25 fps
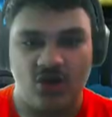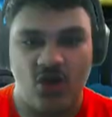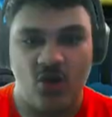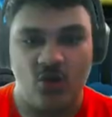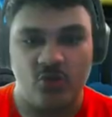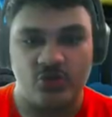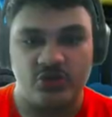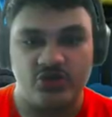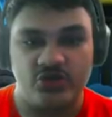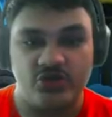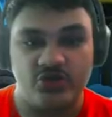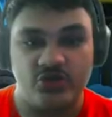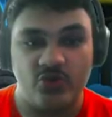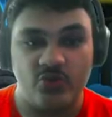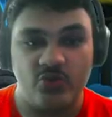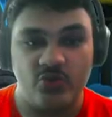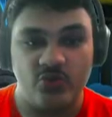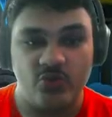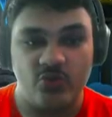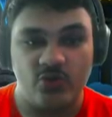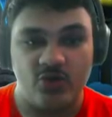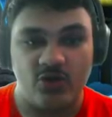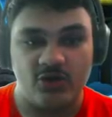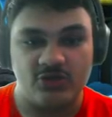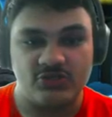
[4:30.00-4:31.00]
Oh,
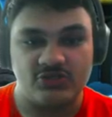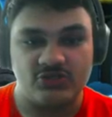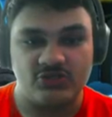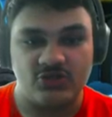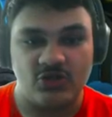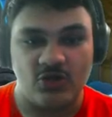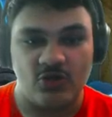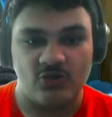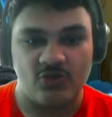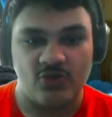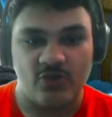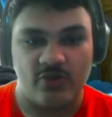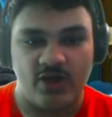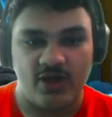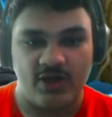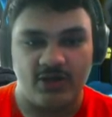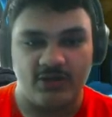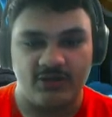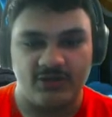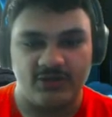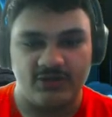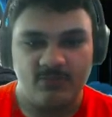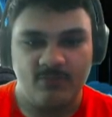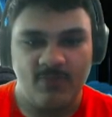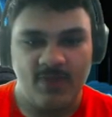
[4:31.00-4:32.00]
you are Tenoko
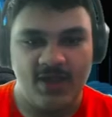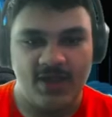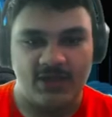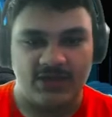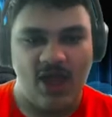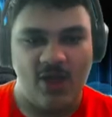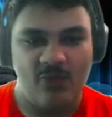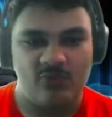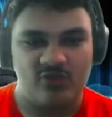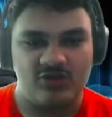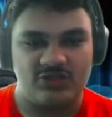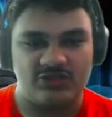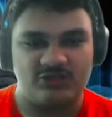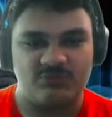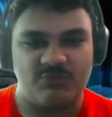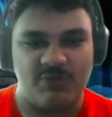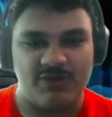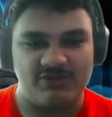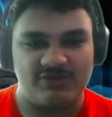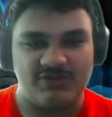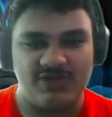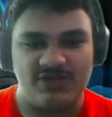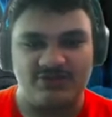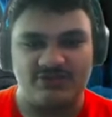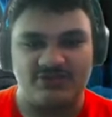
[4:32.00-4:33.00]
Island. Man, I would
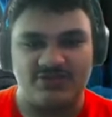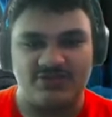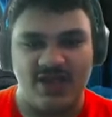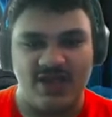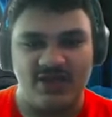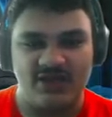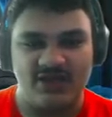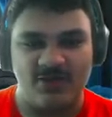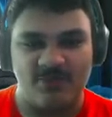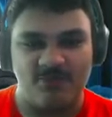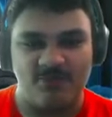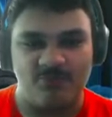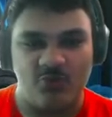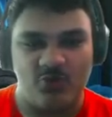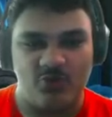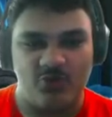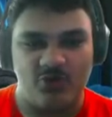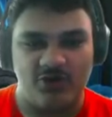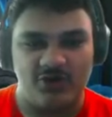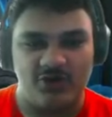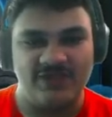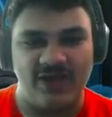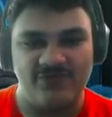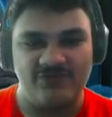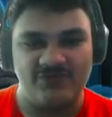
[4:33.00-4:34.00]
expect things to end up
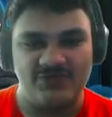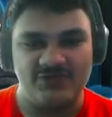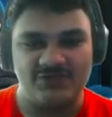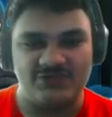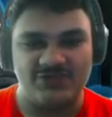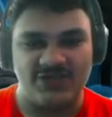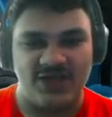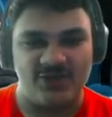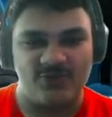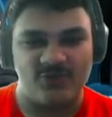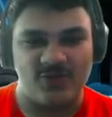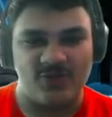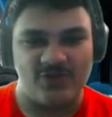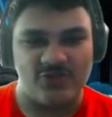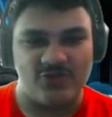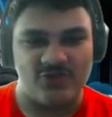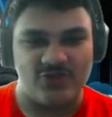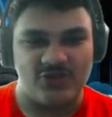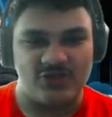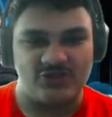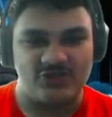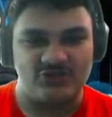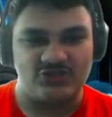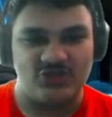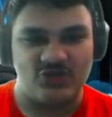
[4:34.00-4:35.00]
more on Eventide rather
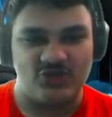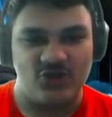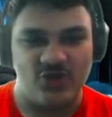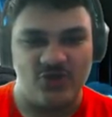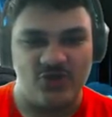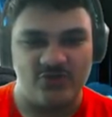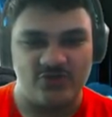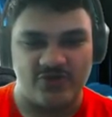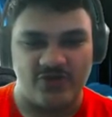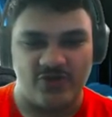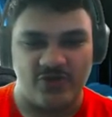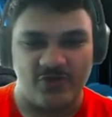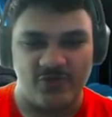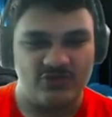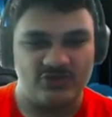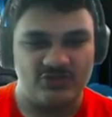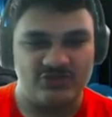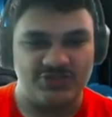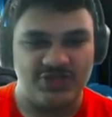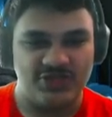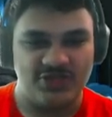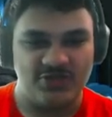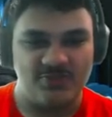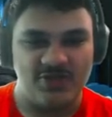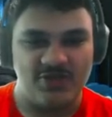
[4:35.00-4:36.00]
than Tenoko. You're
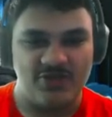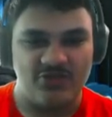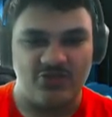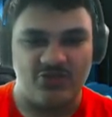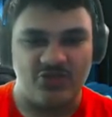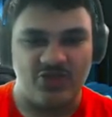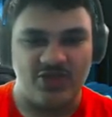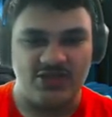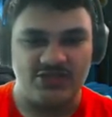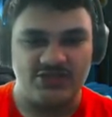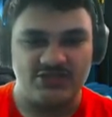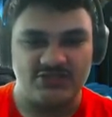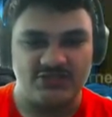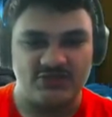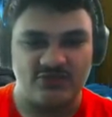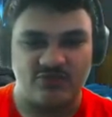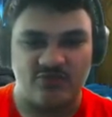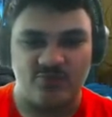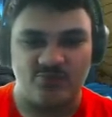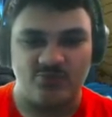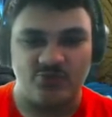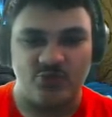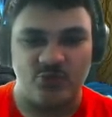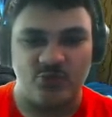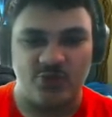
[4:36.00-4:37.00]
telling me things
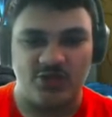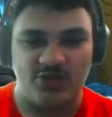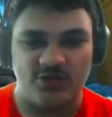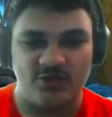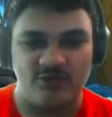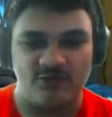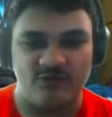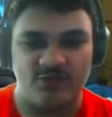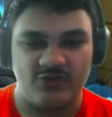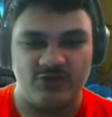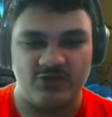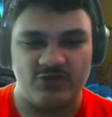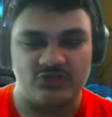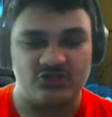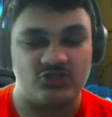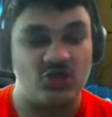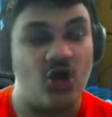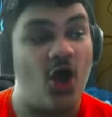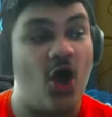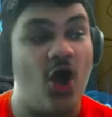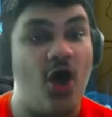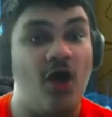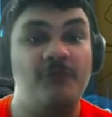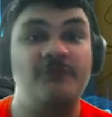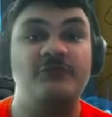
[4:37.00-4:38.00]
from Lurelin Village
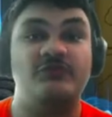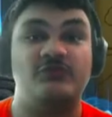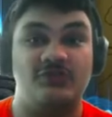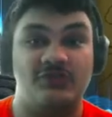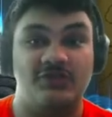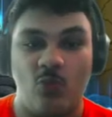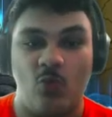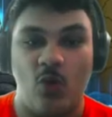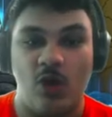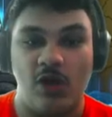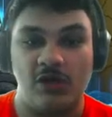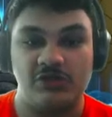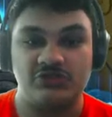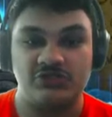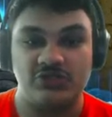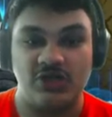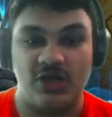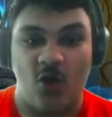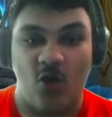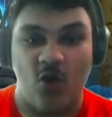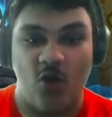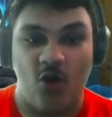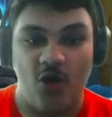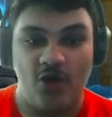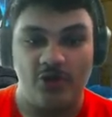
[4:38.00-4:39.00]
often wash
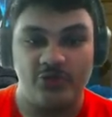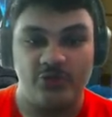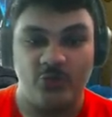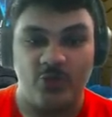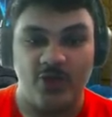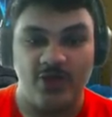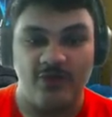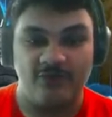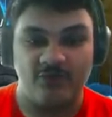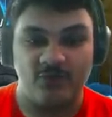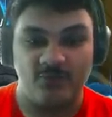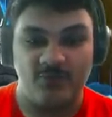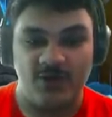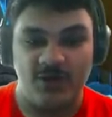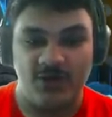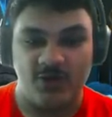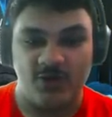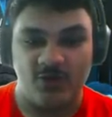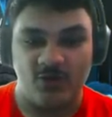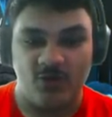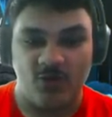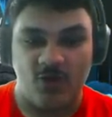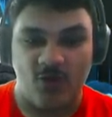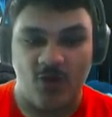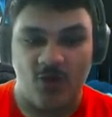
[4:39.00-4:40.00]
up all the way from
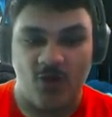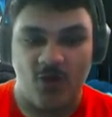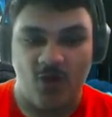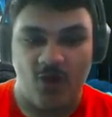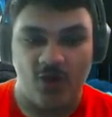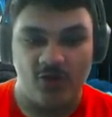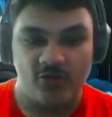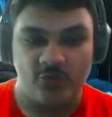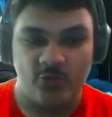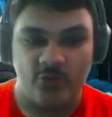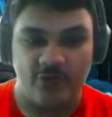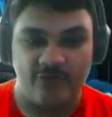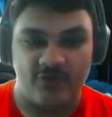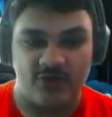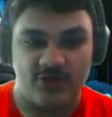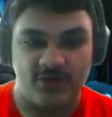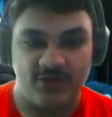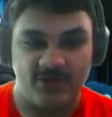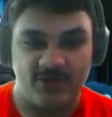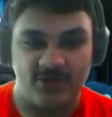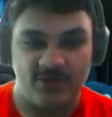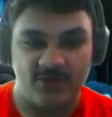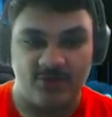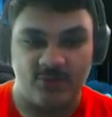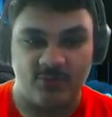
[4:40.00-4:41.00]
here, all the way over
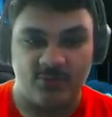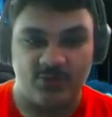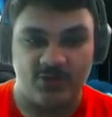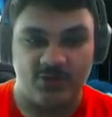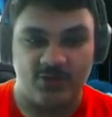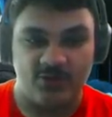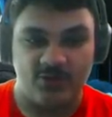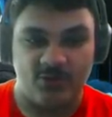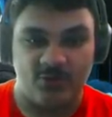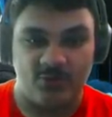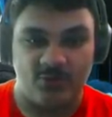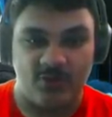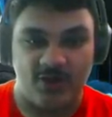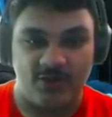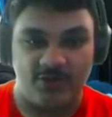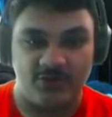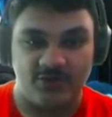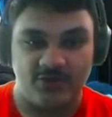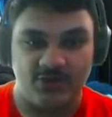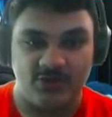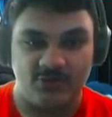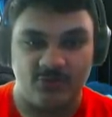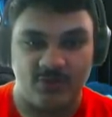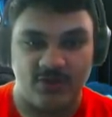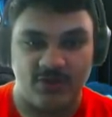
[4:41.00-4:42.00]
here, around
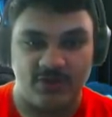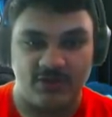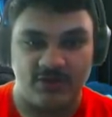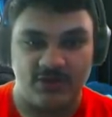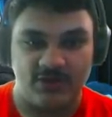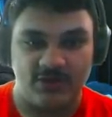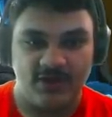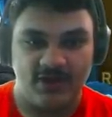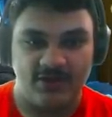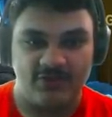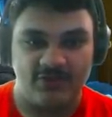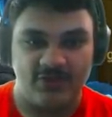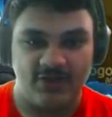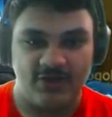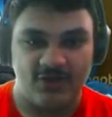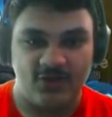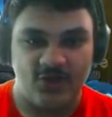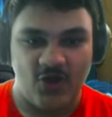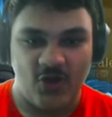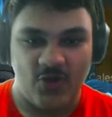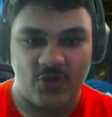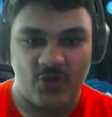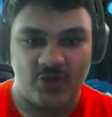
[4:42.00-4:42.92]
here, and then go